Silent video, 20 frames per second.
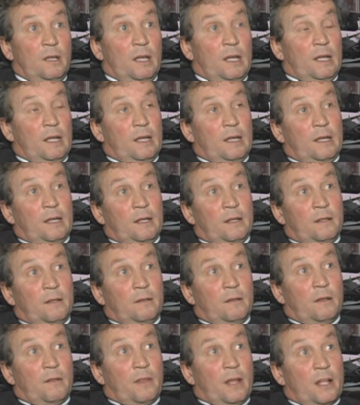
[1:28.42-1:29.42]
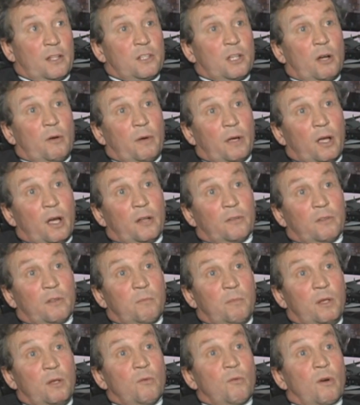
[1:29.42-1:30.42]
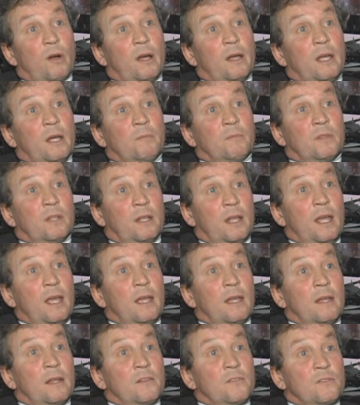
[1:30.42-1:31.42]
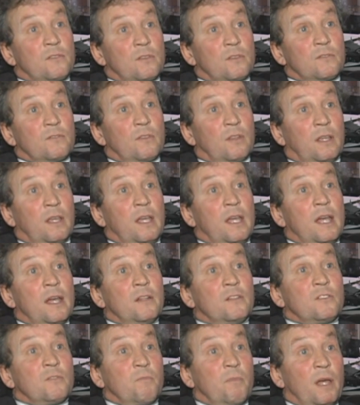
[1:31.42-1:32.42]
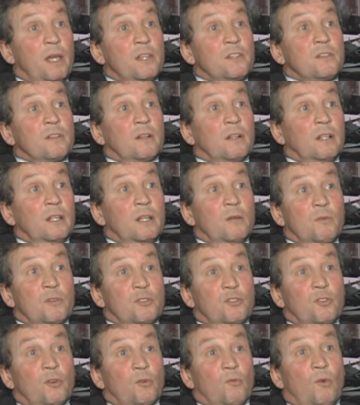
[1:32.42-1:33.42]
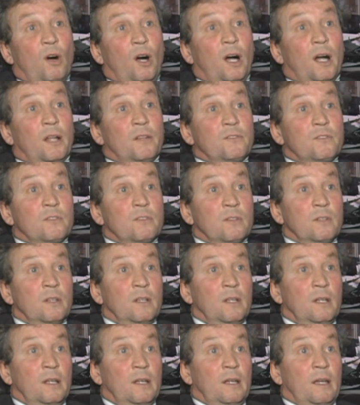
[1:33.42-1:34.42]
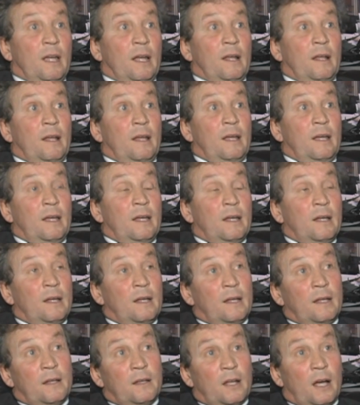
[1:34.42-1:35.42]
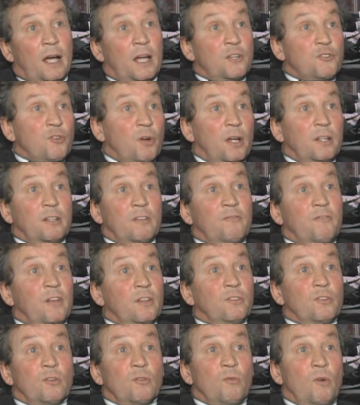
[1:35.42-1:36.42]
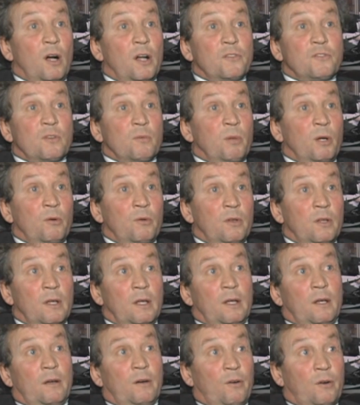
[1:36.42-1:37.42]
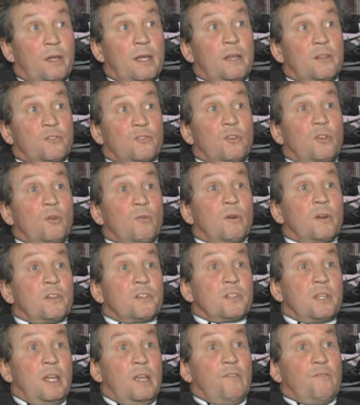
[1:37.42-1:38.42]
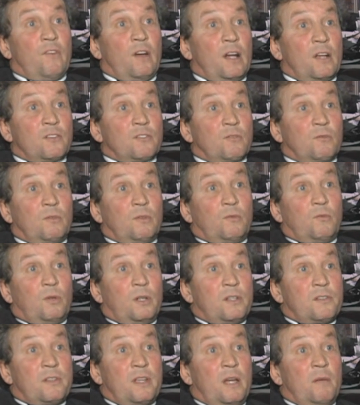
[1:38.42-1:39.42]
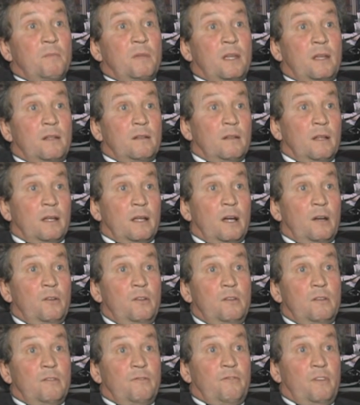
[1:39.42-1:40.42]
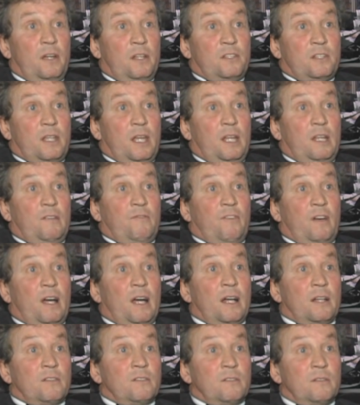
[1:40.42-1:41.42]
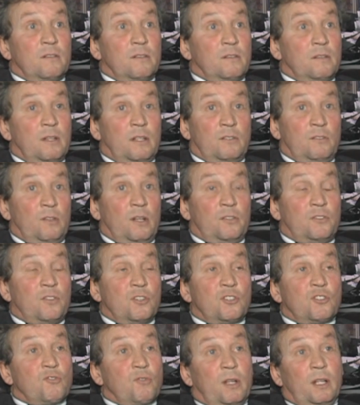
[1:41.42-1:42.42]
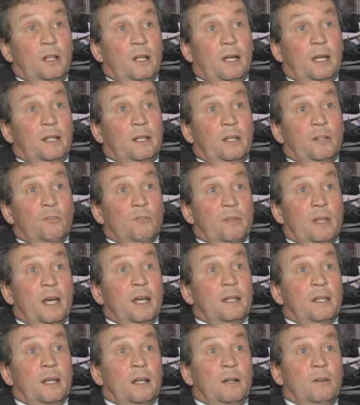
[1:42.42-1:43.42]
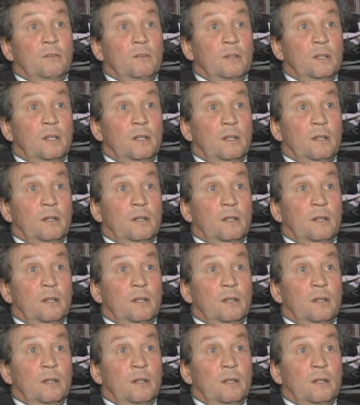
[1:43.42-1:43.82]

And that's how I got to be where I am today. It's just the kids, basically, it was their wants. And I tried to fit their wants about, okay, so you want to skate faster. Well, what does that mean? Like, how do you define skating fast? It's not just straight line. I know that now.